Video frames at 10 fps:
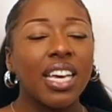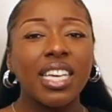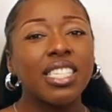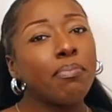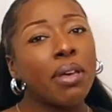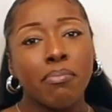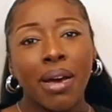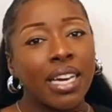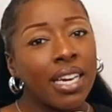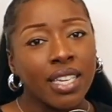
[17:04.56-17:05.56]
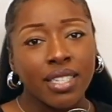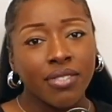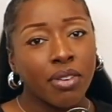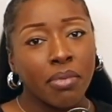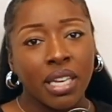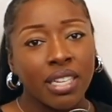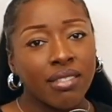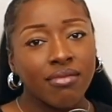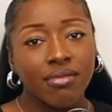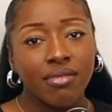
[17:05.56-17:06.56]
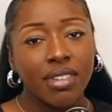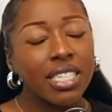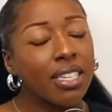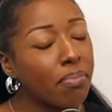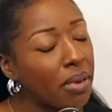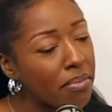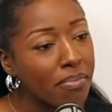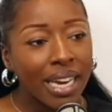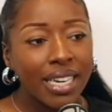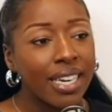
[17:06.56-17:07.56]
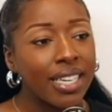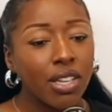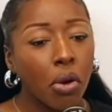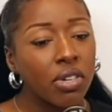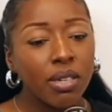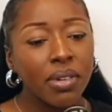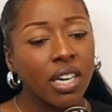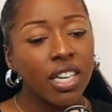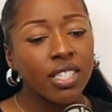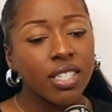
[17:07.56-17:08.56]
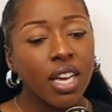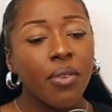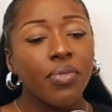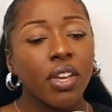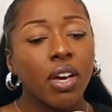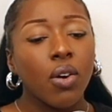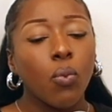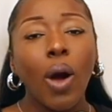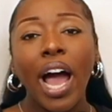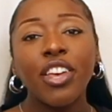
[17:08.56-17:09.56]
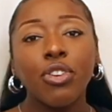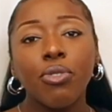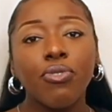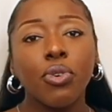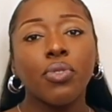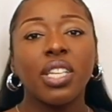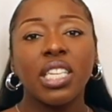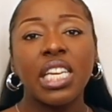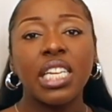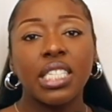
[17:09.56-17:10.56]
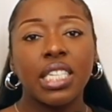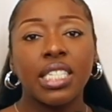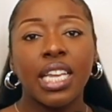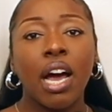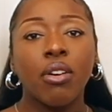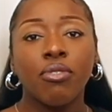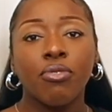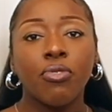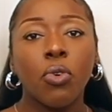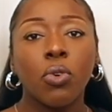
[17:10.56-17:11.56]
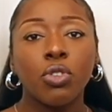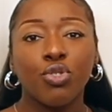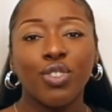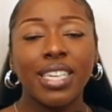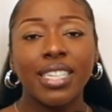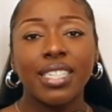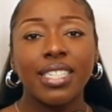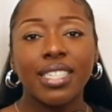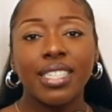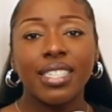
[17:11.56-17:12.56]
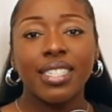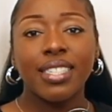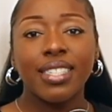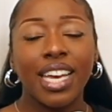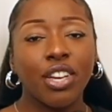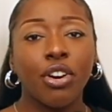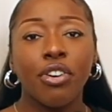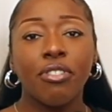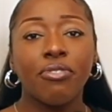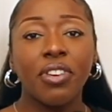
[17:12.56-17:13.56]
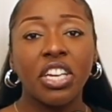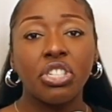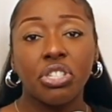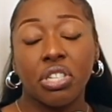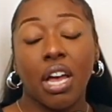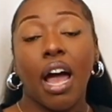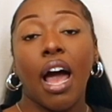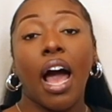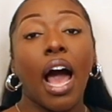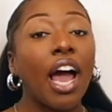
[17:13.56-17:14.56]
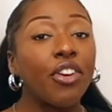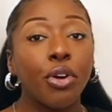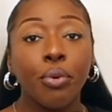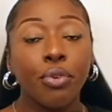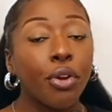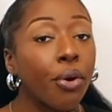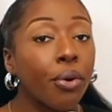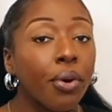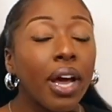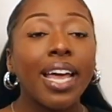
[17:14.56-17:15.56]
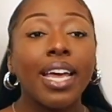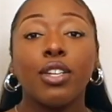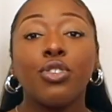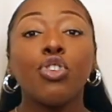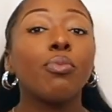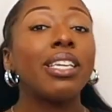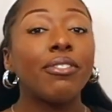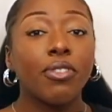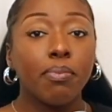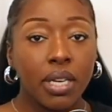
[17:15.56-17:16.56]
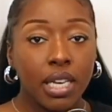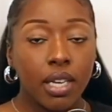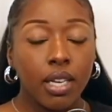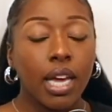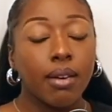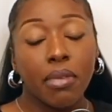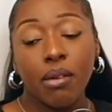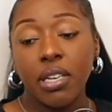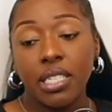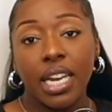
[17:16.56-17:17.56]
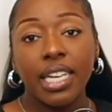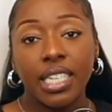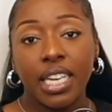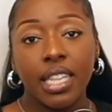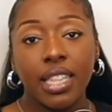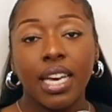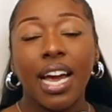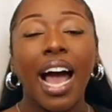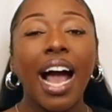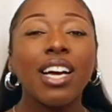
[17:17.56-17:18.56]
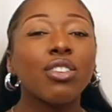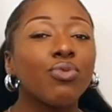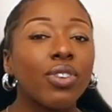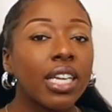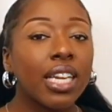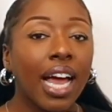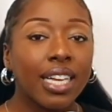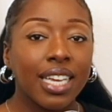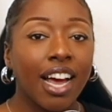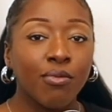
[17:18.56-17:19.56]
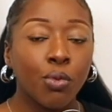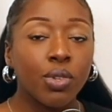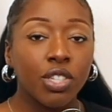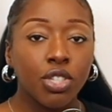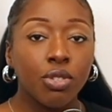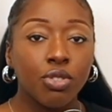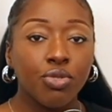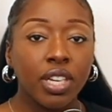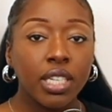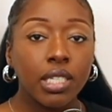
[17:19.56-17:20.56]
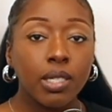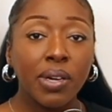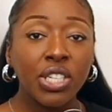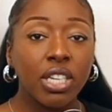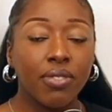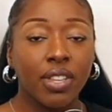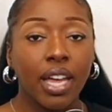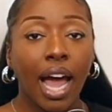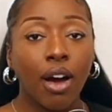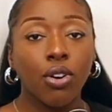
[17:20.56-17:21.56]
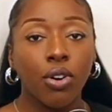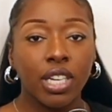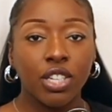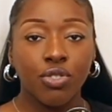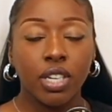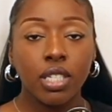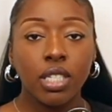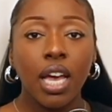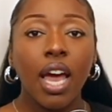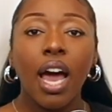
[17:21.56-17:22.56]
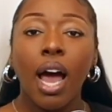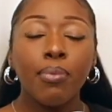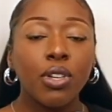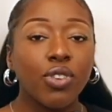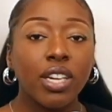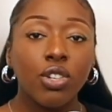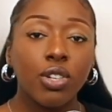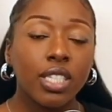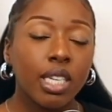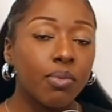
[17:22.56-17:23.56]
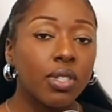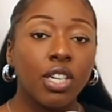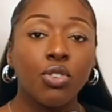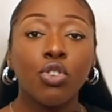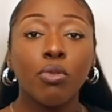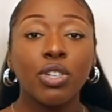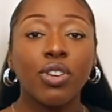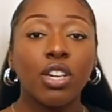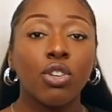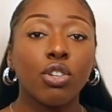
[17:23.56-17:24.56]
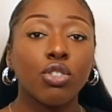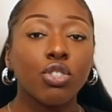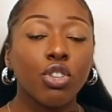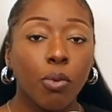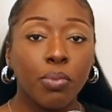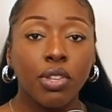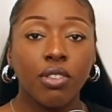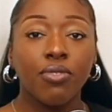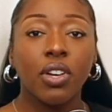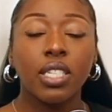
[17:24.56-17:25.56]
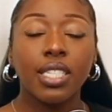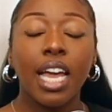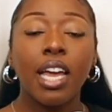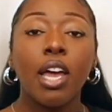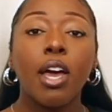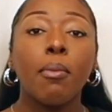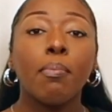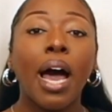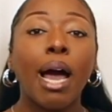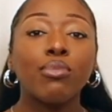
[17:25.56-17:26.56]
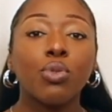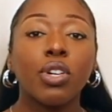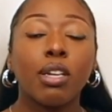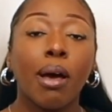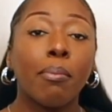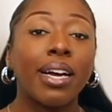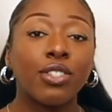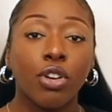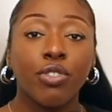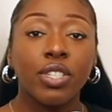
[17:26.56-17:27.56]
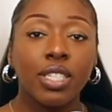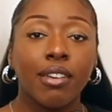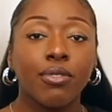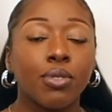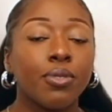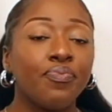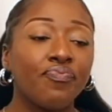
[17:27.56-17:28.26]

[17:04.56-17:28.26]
it's a bit mannerless for me. It's a bit mannerless, only because why you feel the need to down 4 drinks like you're a fish, I don't know. Normally for me, and maybe it's an etiquette thing, I don't really like to have more than 2 drinks, especially if they're alcoholic drinks. I'm not trying to look tipsy, nor am I trying to look sloppy on the first date. But I'm talking about my tolerance level.